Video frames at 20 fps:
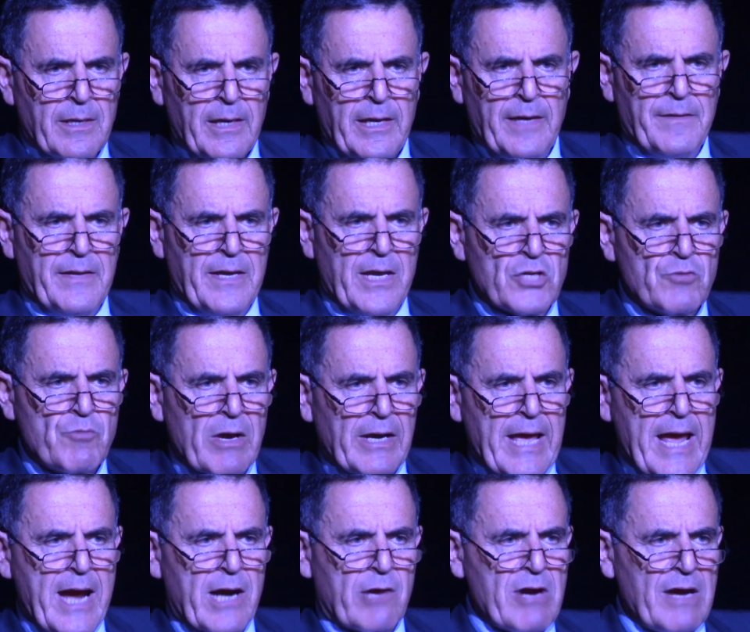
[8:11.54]
in
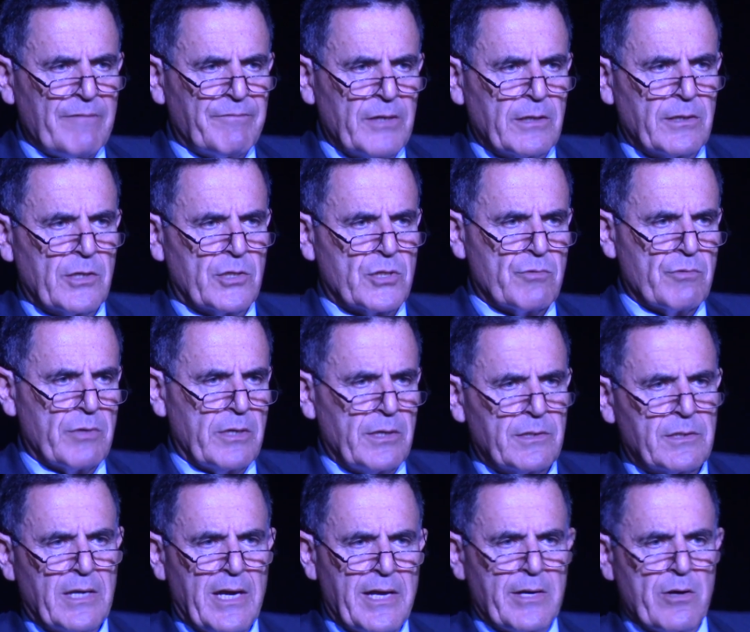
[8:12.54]
Israel aircraft
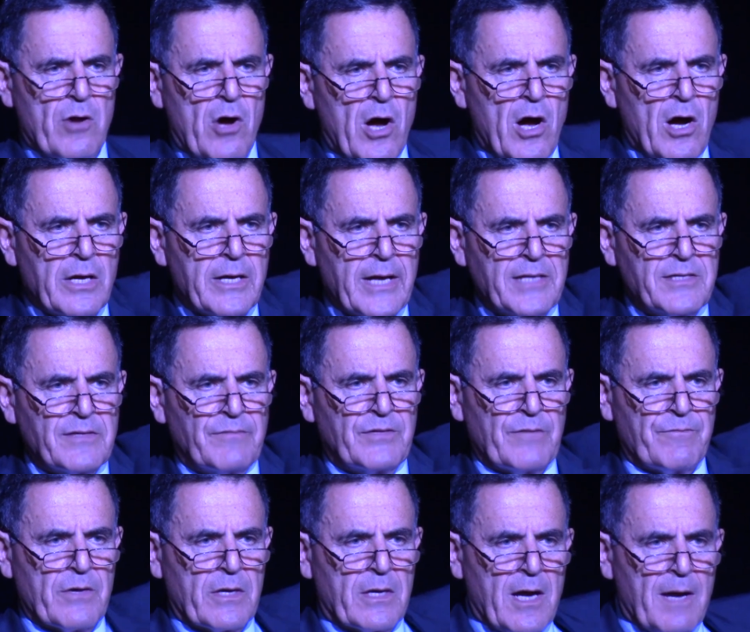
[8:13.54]
industries and in all kinds of
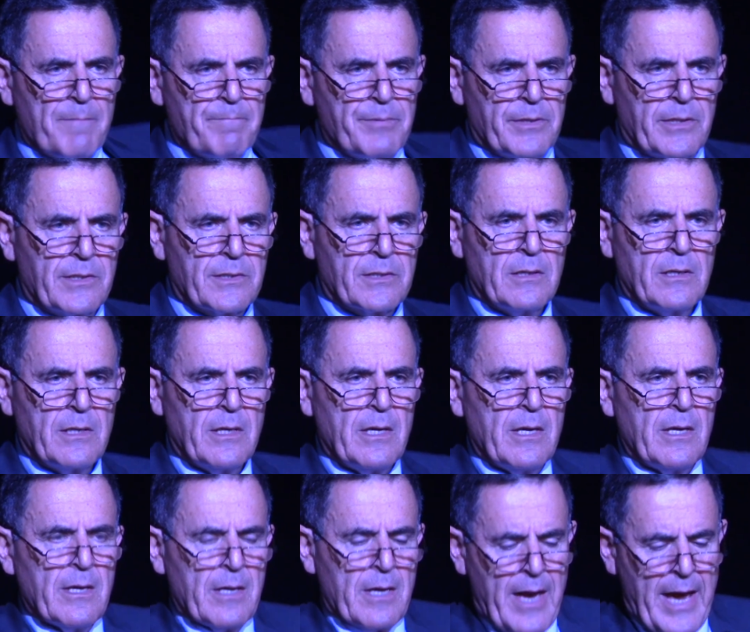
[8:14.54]
different companies,
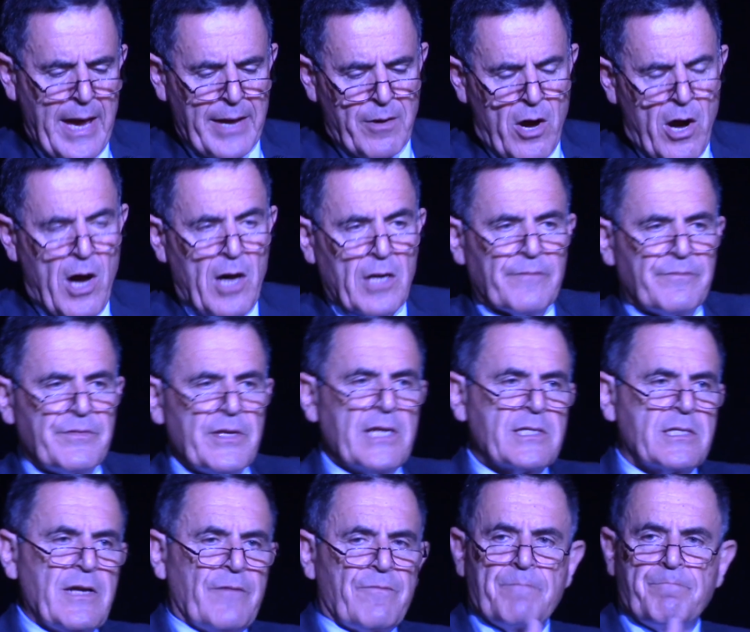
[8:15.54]
and all of
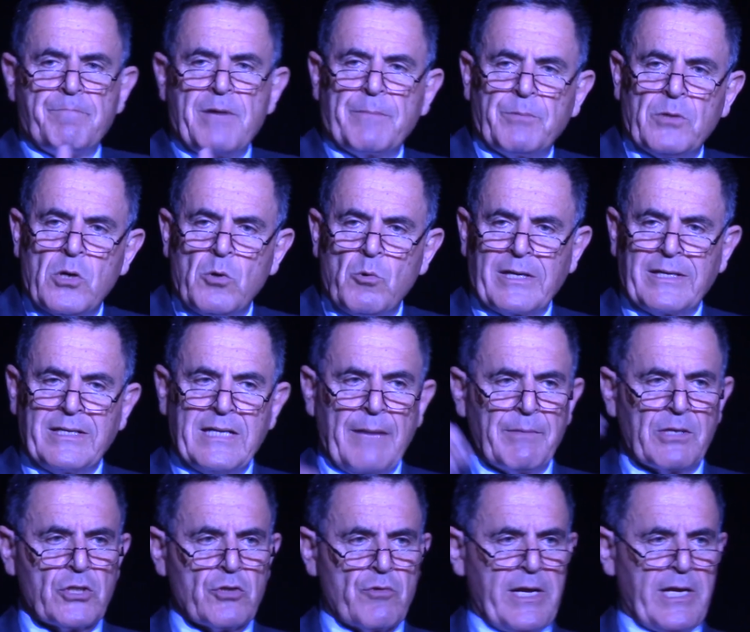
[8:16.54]
these different people who were
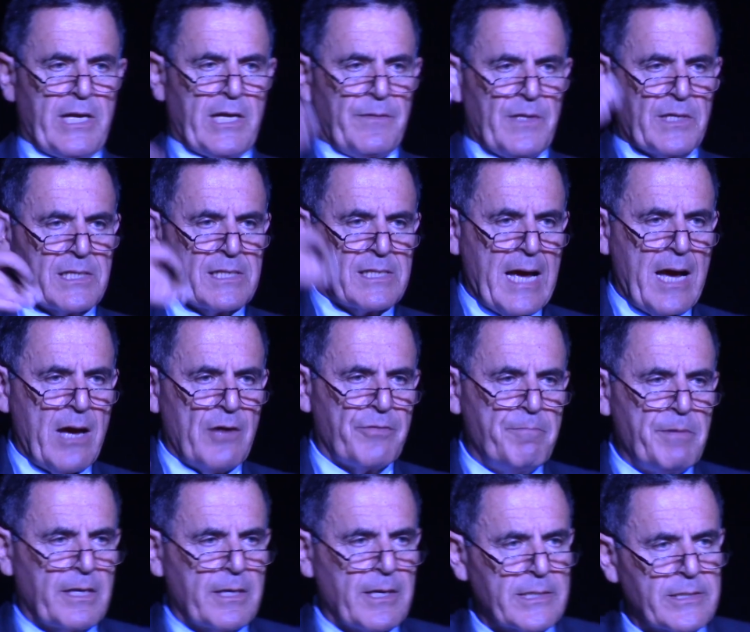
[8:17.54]
demonstrating in the
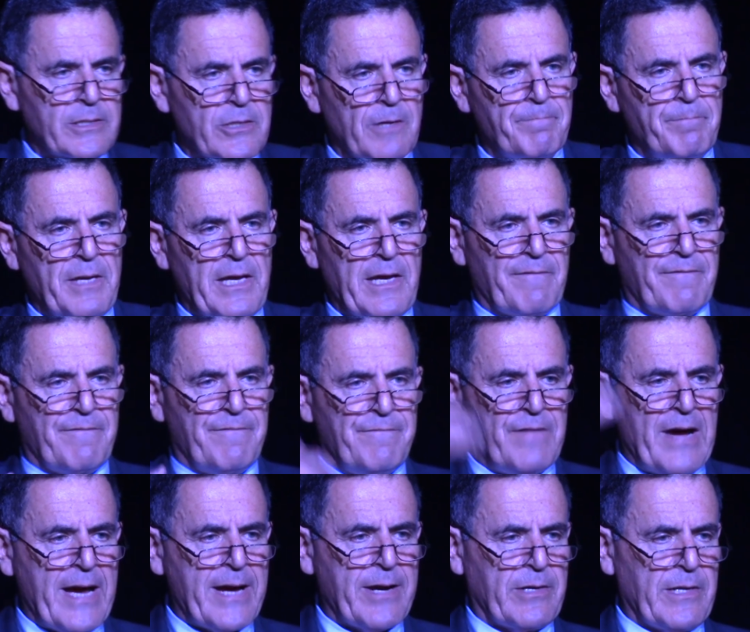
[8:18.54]
south because they're being
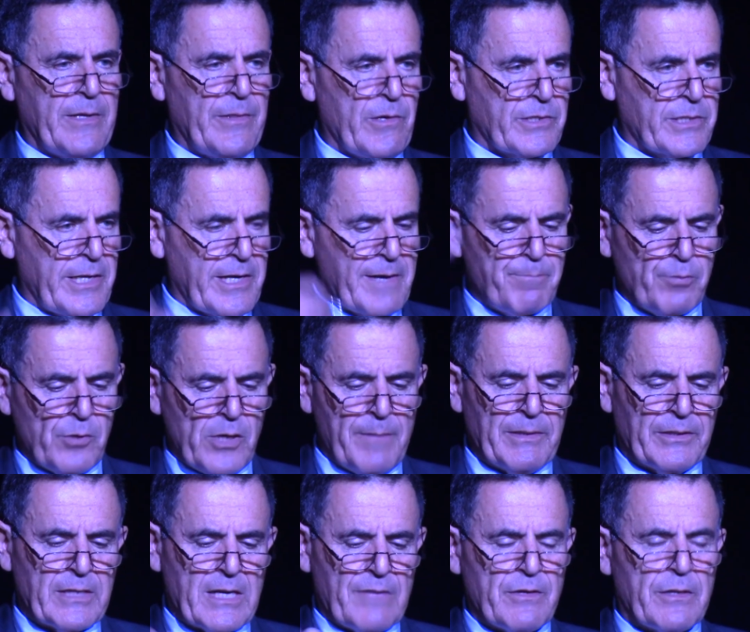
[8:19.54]
fired and there's
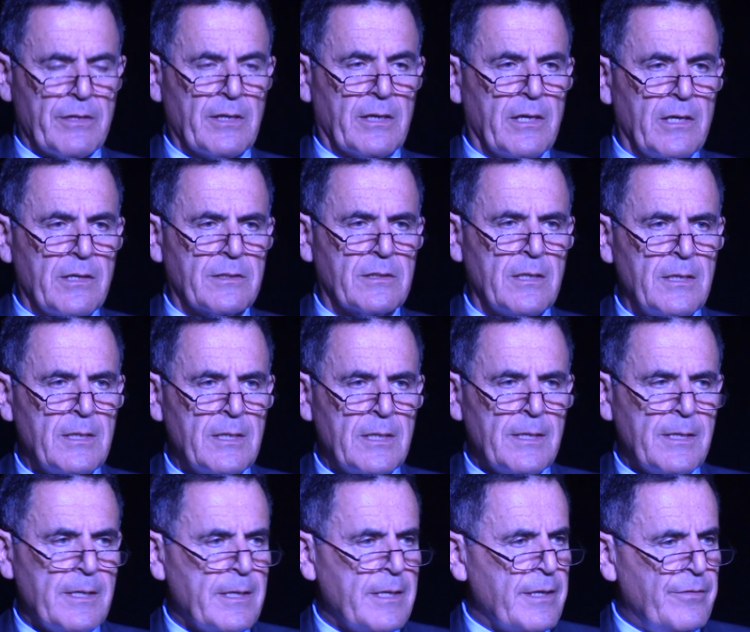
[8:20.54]
unemployment and everything else.
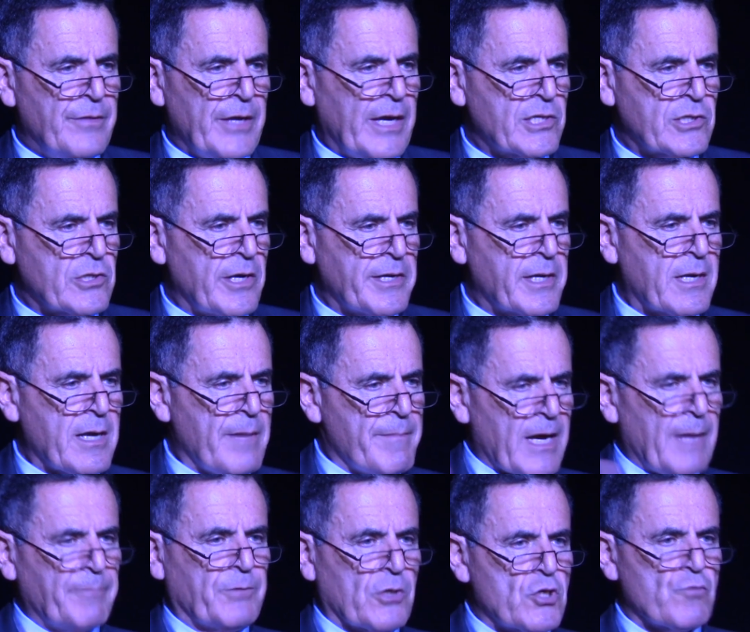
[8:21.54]
They started
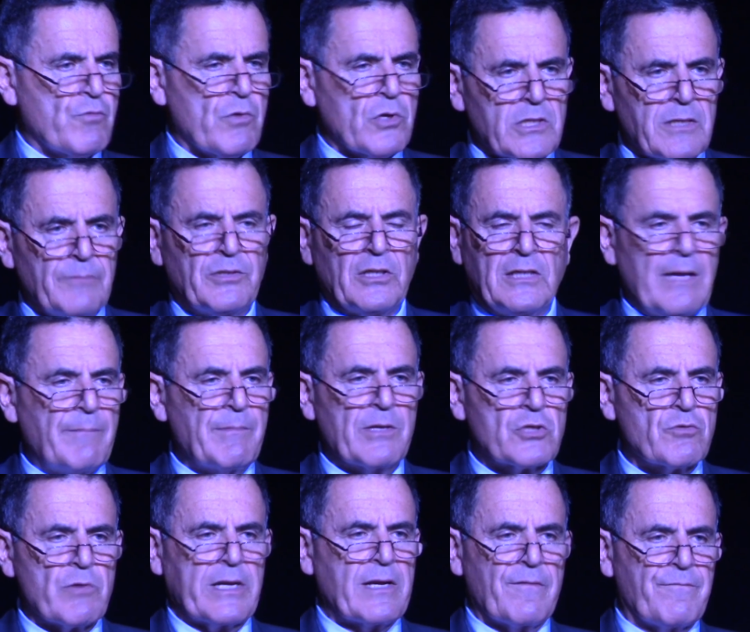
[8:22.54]
coming up to Jerusalem to
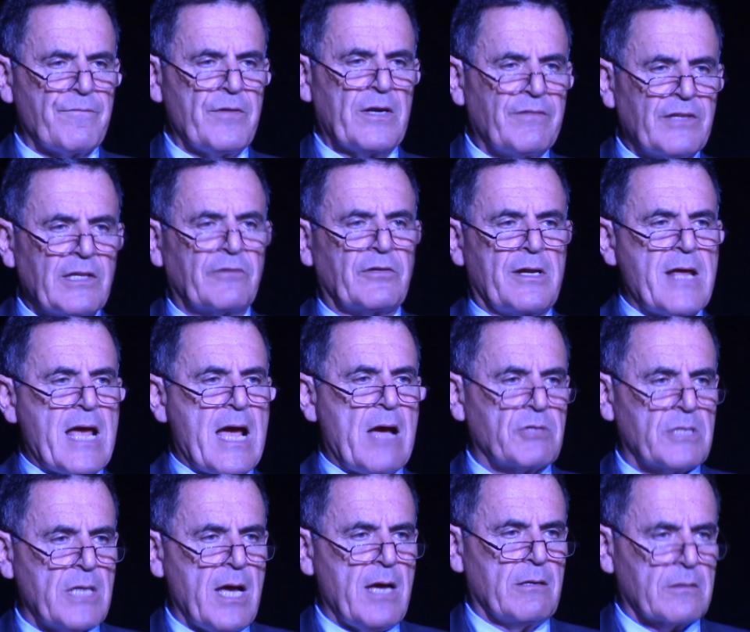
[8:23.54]
demonstrate in front of
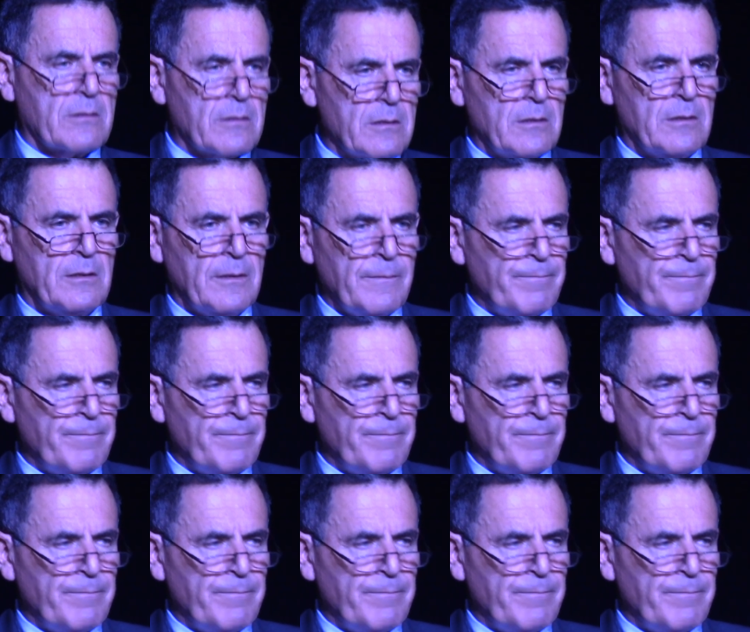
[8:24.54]
Netanyahu's house.